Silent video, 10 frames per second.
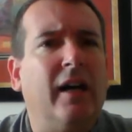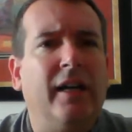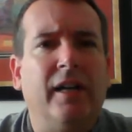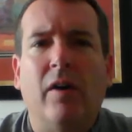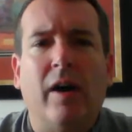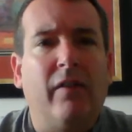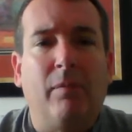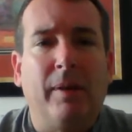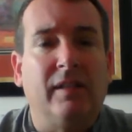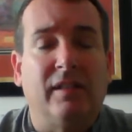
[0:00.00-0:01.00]
know I'll have a
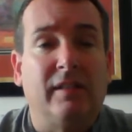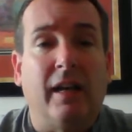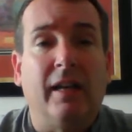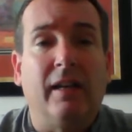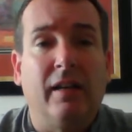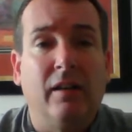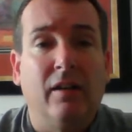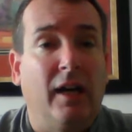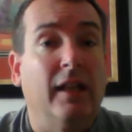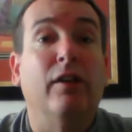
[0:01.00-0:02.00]
piece of steak,
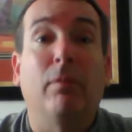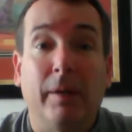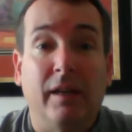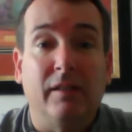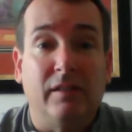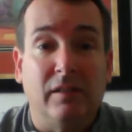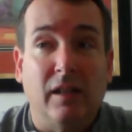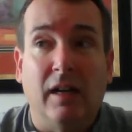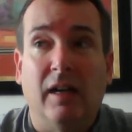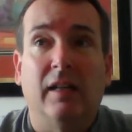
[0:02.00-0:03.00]
a little piece,
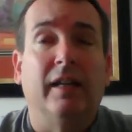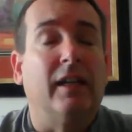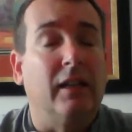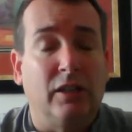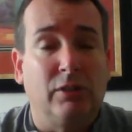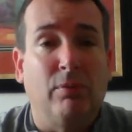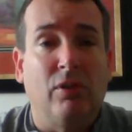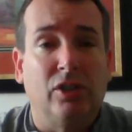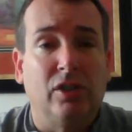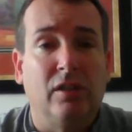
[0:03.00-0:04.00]
like a lunch
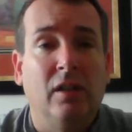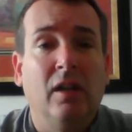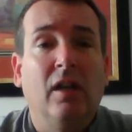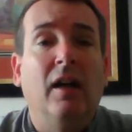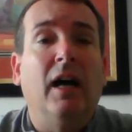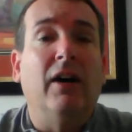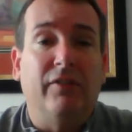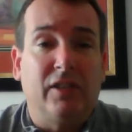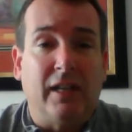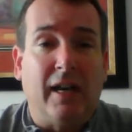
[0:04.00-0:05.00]
portion. I'll have
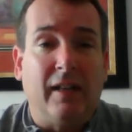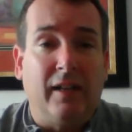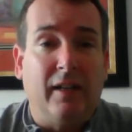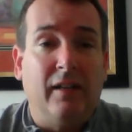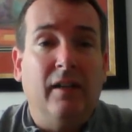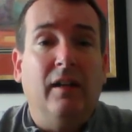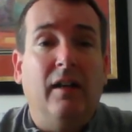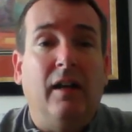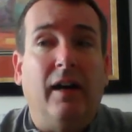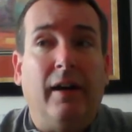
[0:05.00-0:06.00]
a salad,
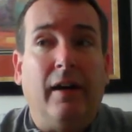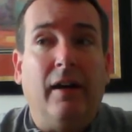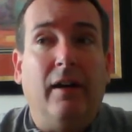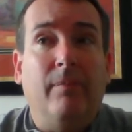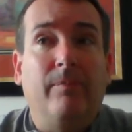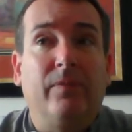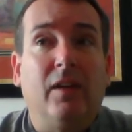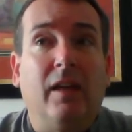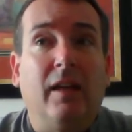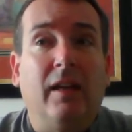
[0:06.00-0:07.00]

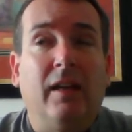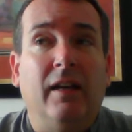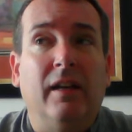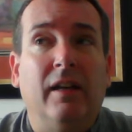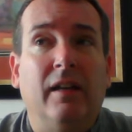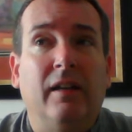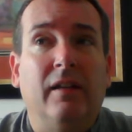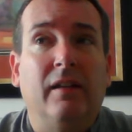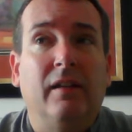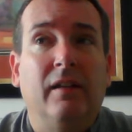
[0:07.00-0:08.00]

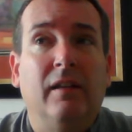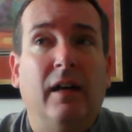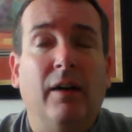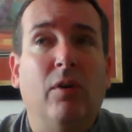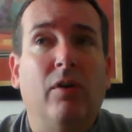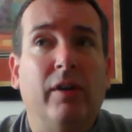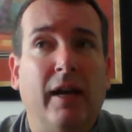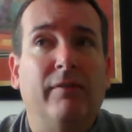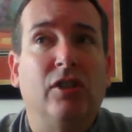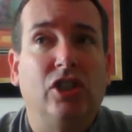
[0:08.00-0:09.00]
and I won't
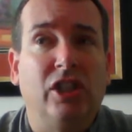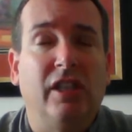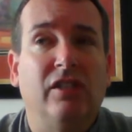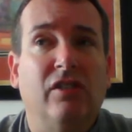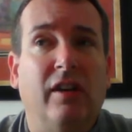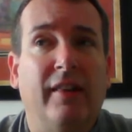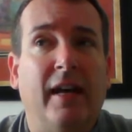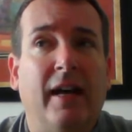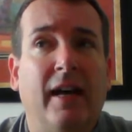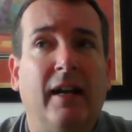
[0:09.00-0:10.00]
have the cheese on
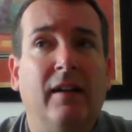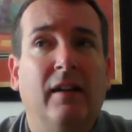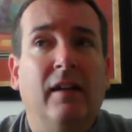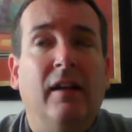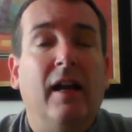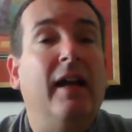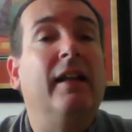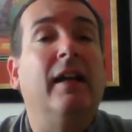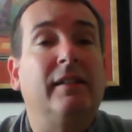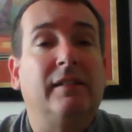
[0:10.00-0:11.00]
that. And
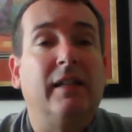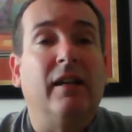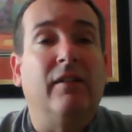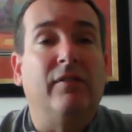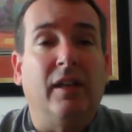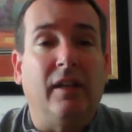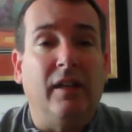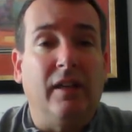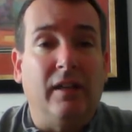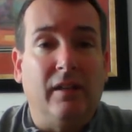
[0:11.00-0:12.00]
then instead of
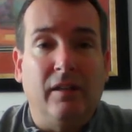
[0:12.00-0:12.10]
the,